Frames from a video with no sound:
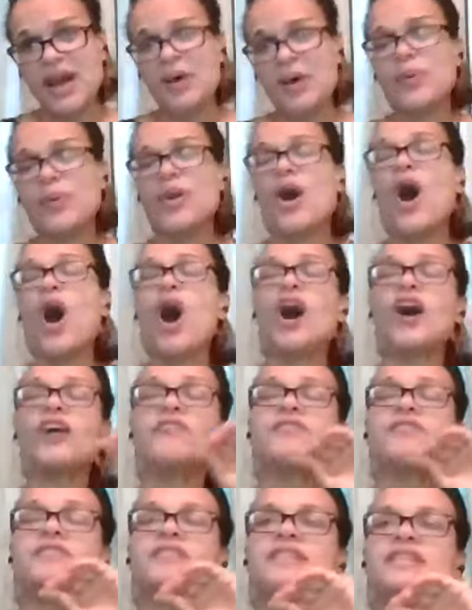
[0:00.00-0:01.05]
We
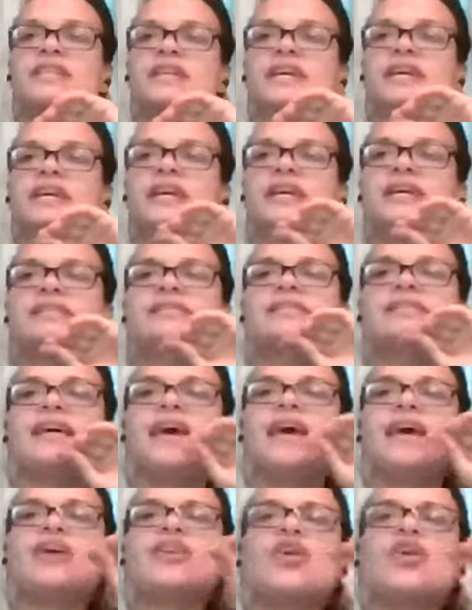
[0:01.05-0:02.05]
often say,